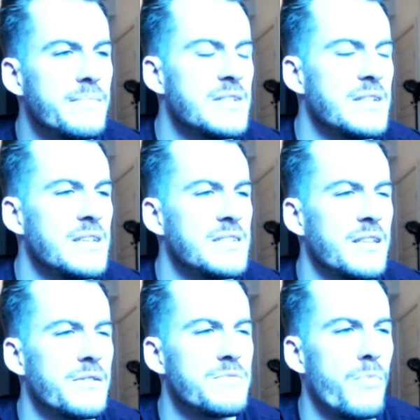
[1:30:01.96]

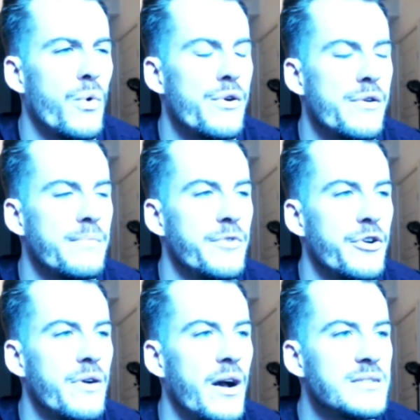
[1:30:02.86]
statistic there's more
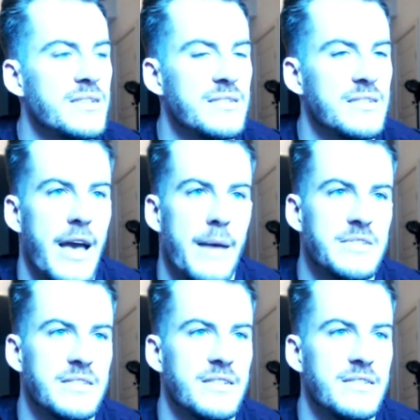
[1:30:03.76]
neurons and
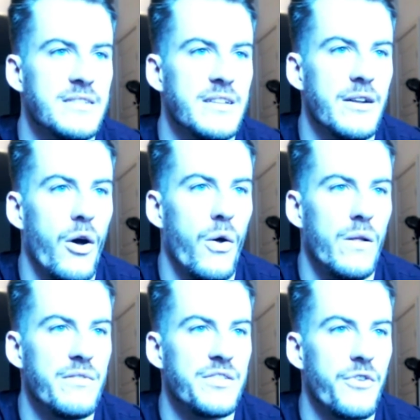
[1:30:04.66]
synapses than
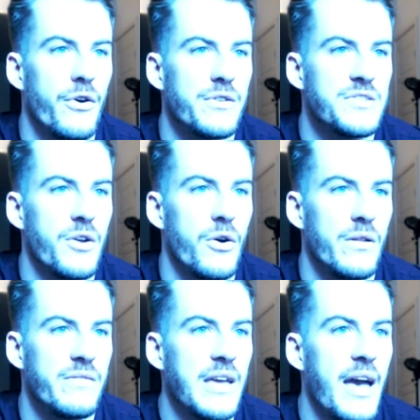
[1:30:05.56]
all of the stars and all
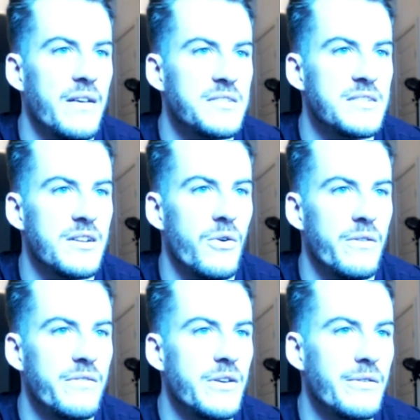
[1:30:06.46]
of the galaxies and
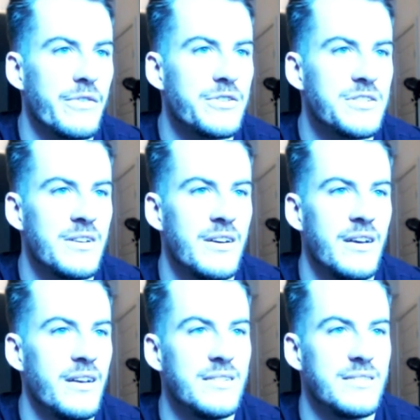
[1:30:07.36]
all of the universe
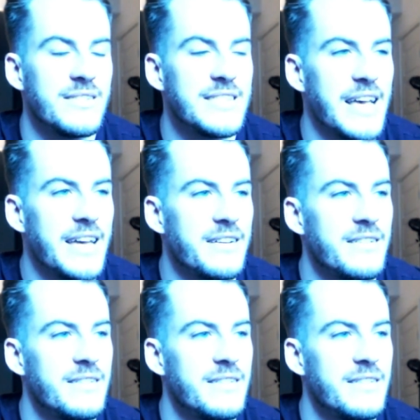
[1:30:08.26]
it's insane